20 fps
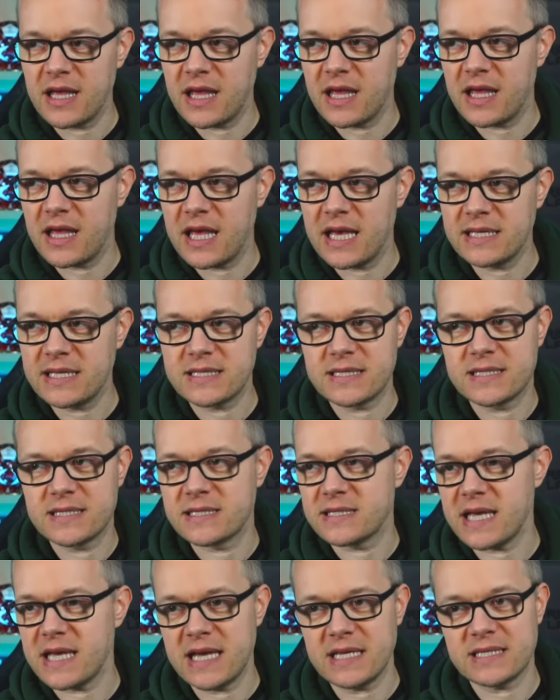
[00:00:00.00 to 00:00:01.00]

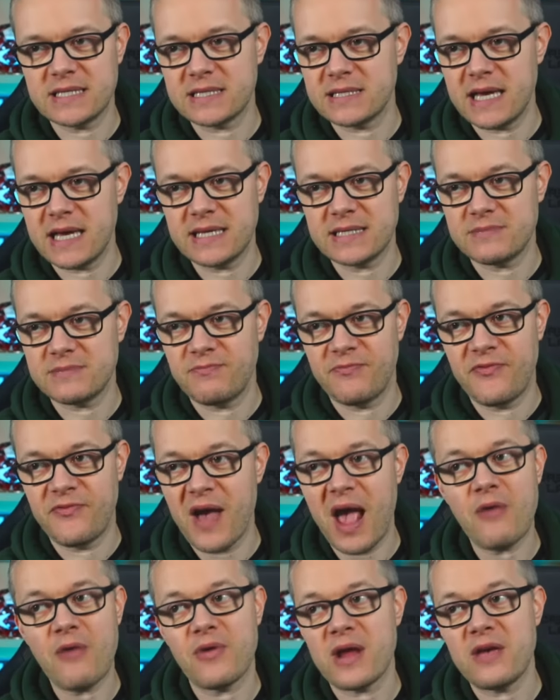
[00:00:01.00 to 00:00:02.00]
It's
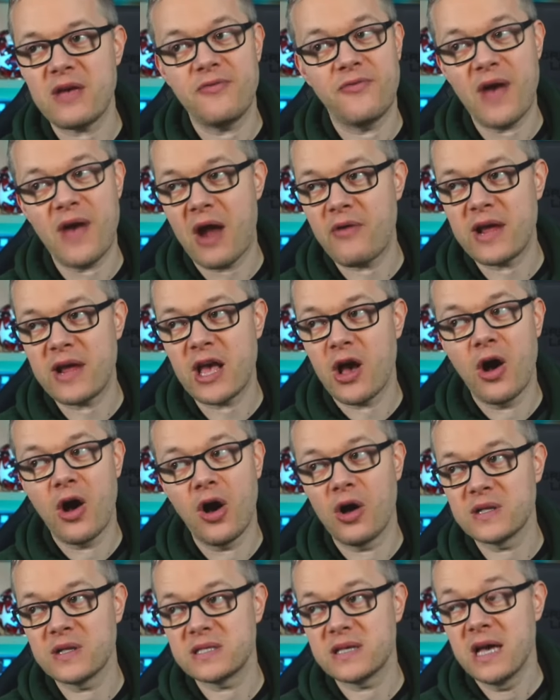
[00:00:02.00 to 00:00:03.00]
very, very
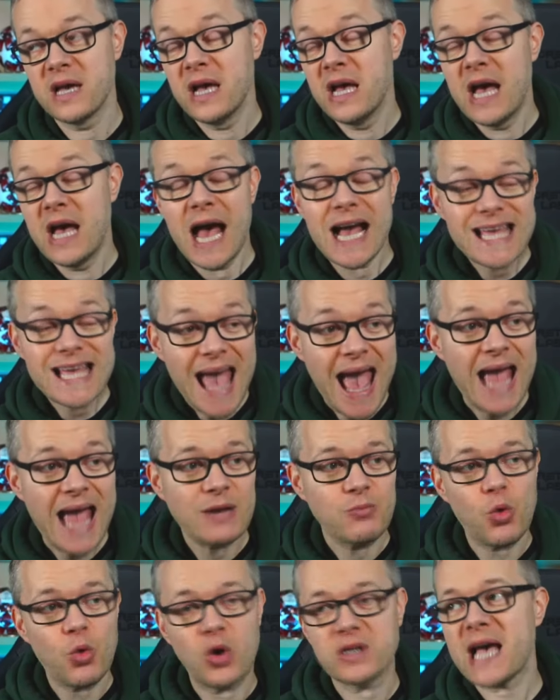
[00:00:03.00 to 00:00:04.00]
hard. Again,
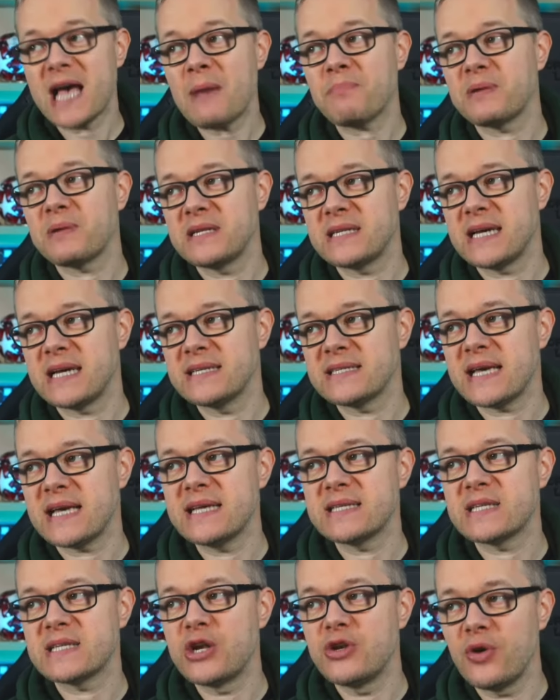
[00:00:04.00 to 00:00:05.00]
what's happened is
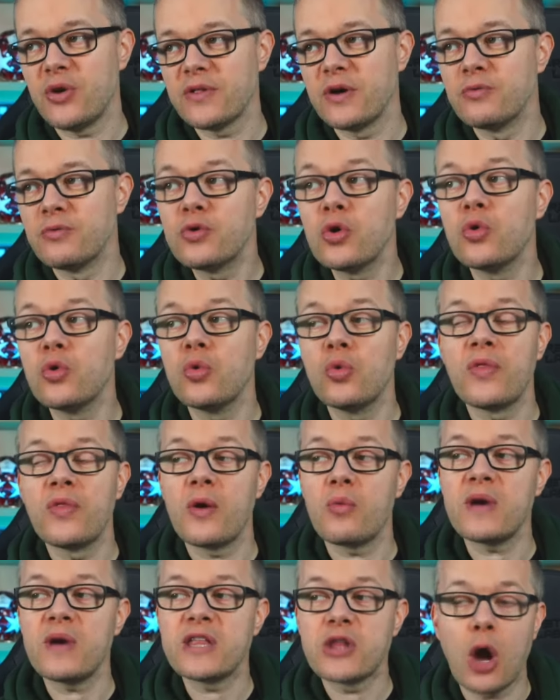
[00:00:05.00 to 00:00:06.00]
it's another rule that
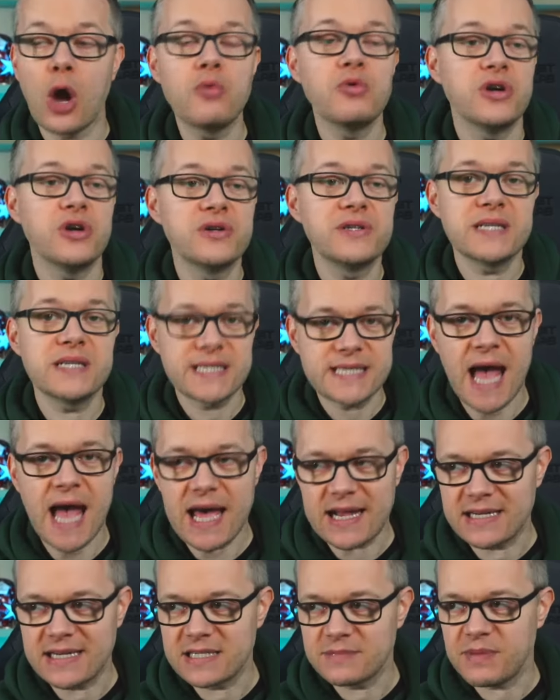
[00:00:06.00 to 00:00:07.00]
we don't
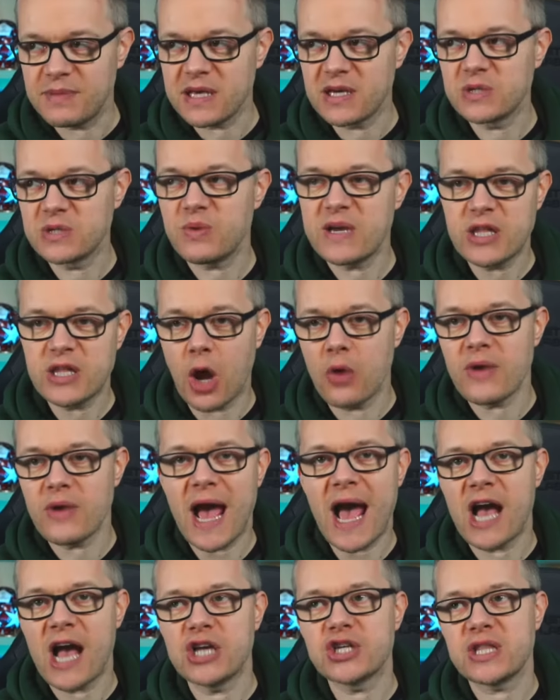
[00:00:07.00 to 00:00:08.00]
understand because we don't
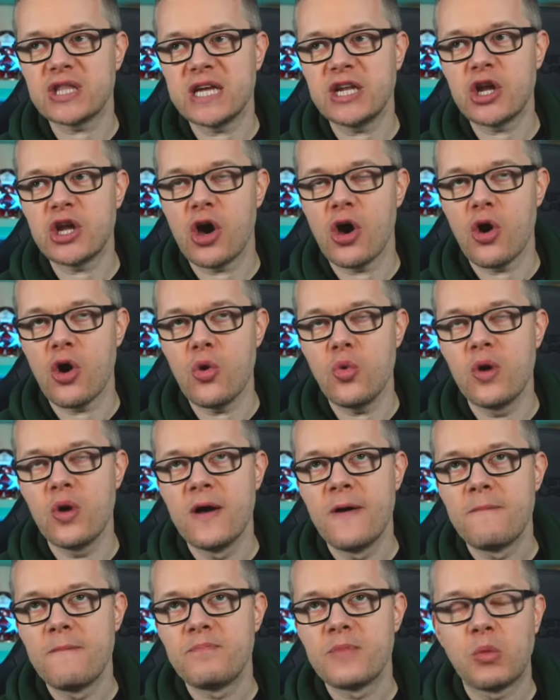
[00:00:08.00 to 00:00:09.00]
actually know
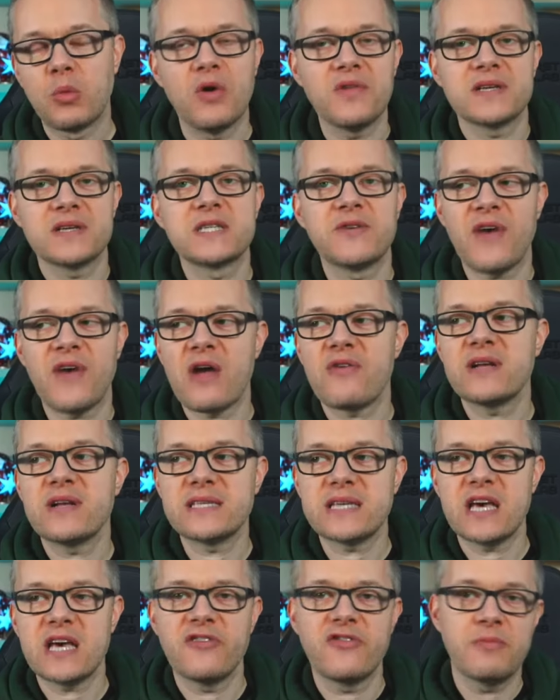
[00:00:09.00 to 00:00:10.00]
what the
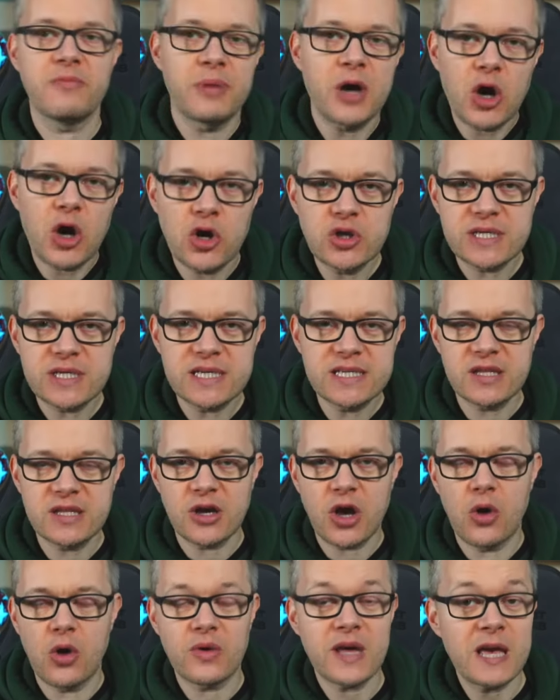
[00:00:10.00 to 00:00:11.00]
severity of a barge into the
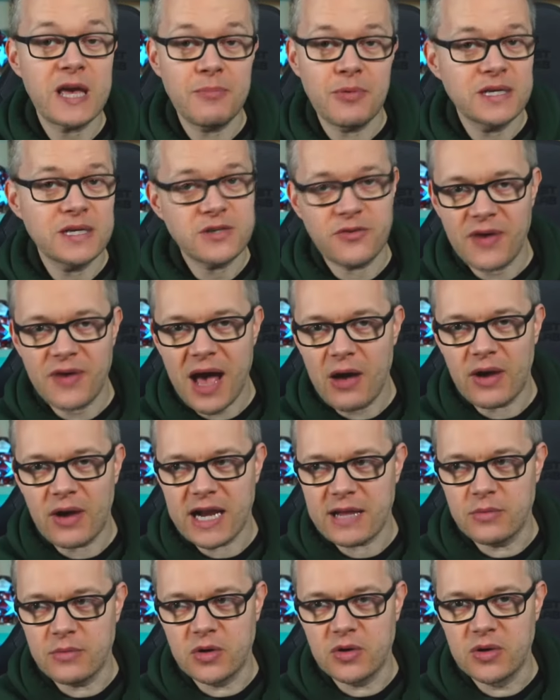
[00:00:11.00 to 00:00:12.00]
goalkeeper is a foul
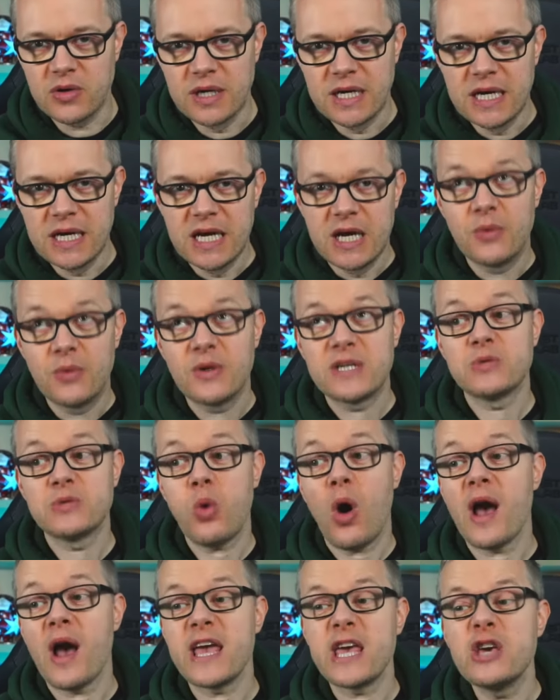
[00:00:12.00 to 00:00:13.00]
anymore, which is
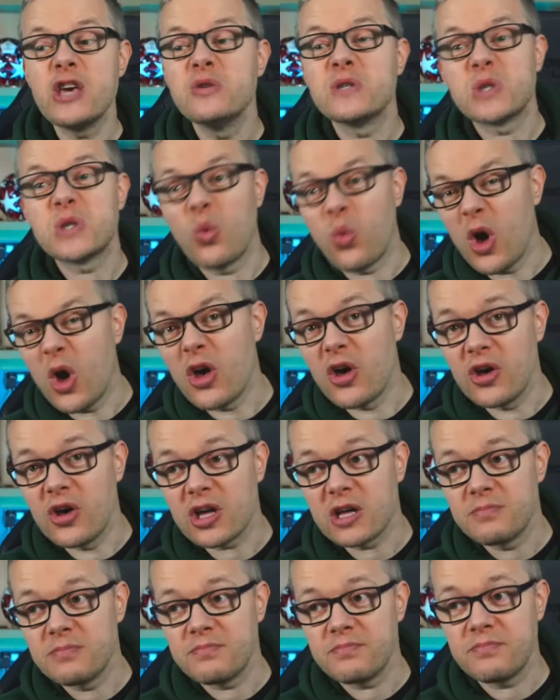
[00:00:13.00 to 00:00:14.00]
why it used to
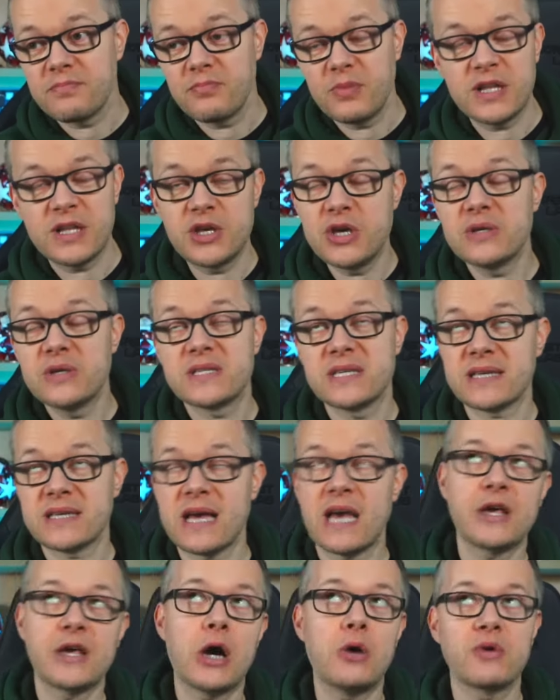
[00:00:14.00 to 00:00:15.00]
work. We used to say
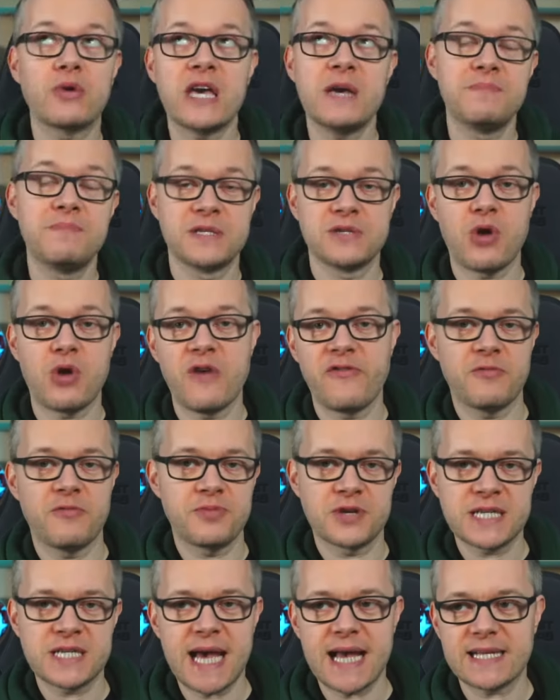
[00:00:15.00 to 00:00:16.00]
goalkeepers are
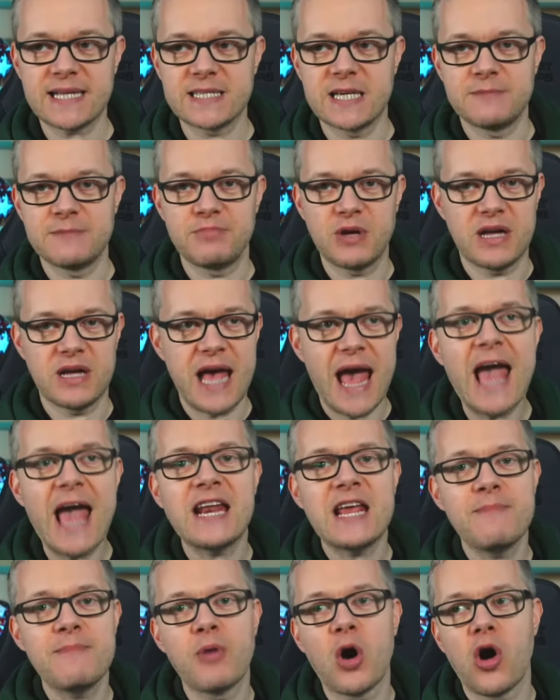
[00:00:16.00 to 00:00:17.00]
overprotected, but
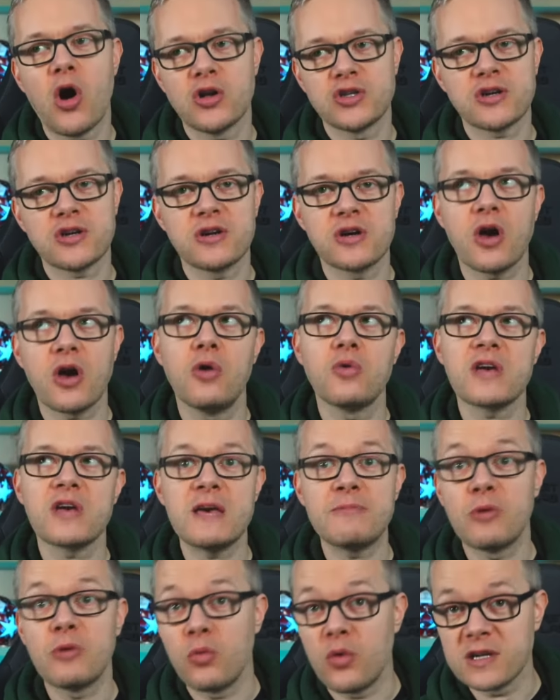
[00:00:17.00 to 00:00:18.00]
any barge on a
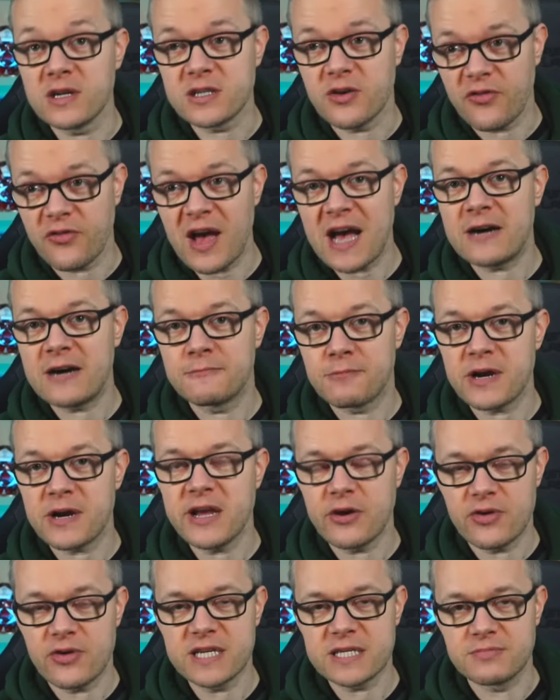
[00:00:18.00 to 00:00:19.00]
goalkeeper was a foul
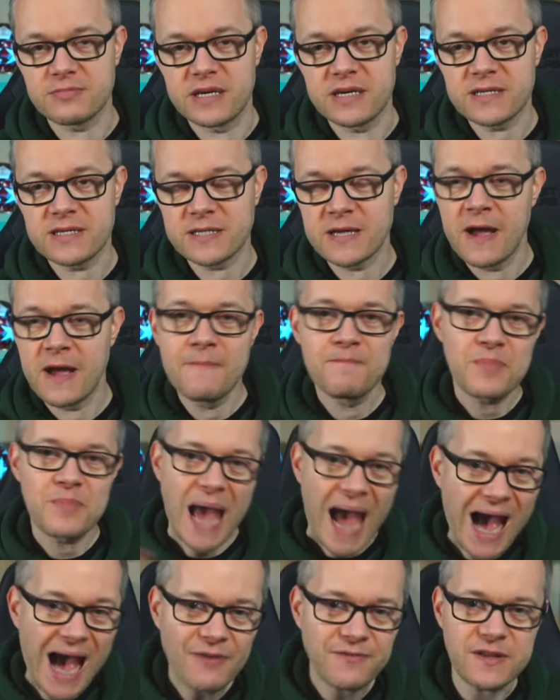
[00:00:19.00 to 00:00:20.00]
pre-Christmas,
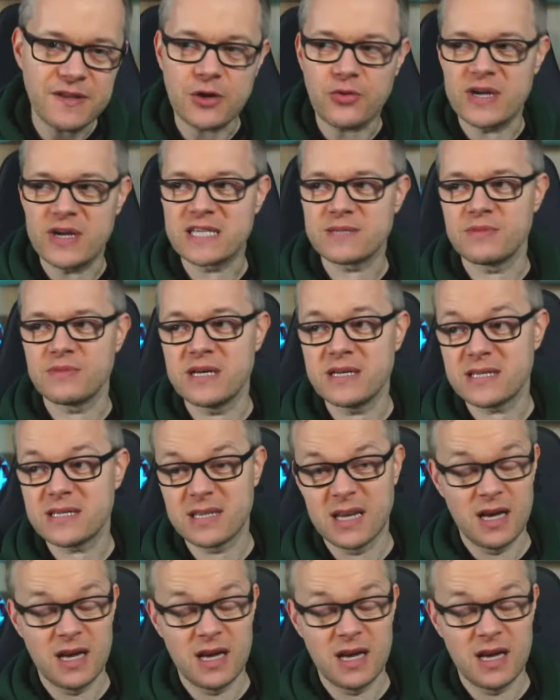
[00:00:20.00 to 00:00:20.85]
after Christmas.